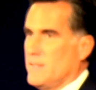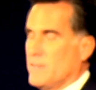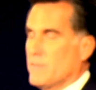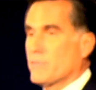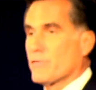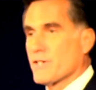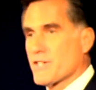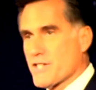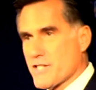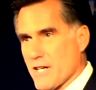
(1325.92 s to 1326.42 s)

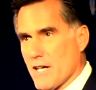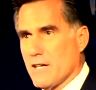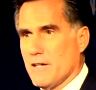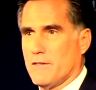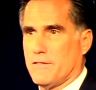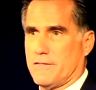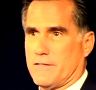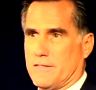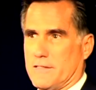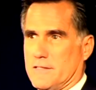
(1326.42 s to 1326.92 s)
for
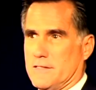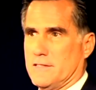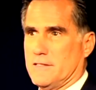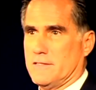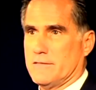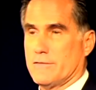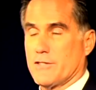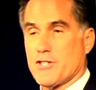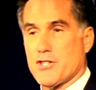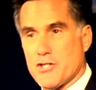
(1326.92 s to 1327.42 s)
itself,
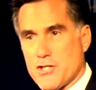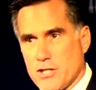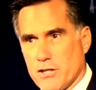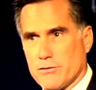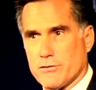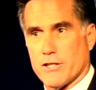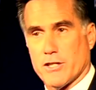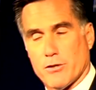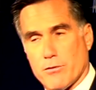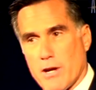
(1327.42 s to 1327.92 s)
for its
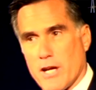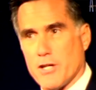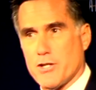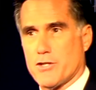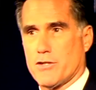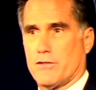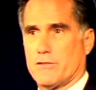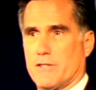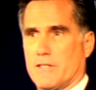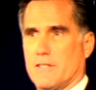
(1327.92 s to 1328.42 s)
children and
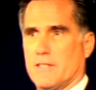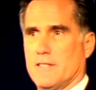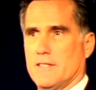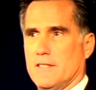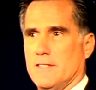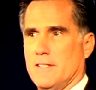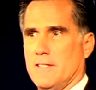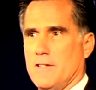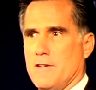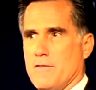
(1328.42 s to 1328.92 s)
grandchildren,
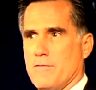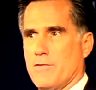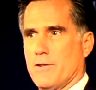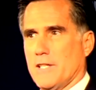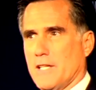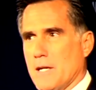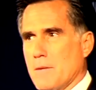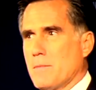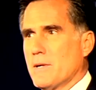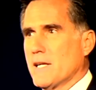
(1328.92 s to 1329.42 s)
for
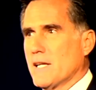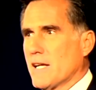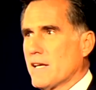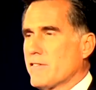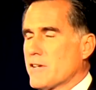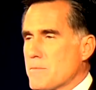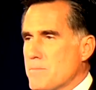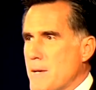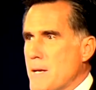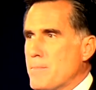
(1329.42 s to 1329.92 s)

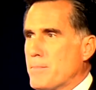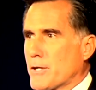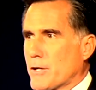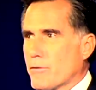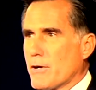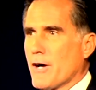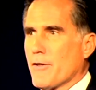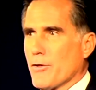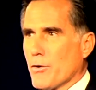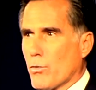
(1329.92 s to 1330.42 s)
liberty-loving people
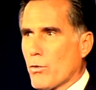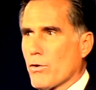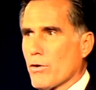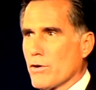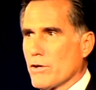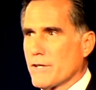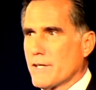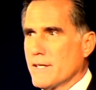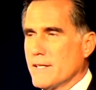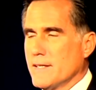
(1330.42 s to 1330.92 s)
around the
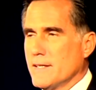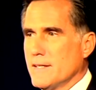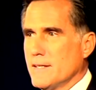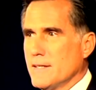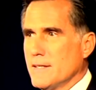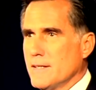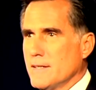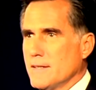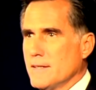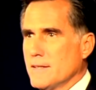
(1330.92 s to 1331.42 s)
world.
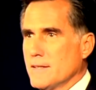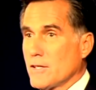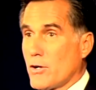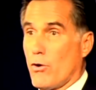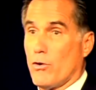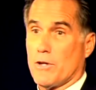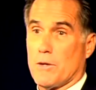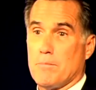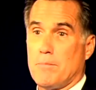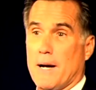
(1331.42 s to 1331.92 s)

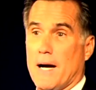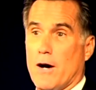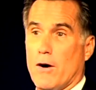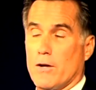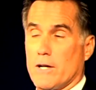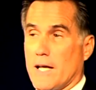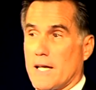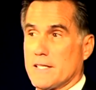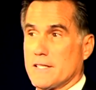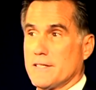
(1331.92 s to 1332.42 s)
Colin
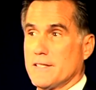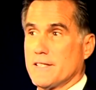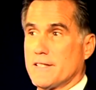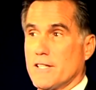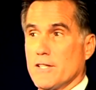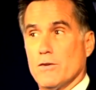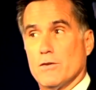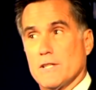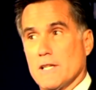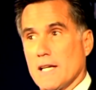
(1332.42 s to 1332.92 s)
Powell added that
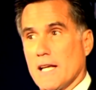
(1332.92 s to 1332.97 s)
the only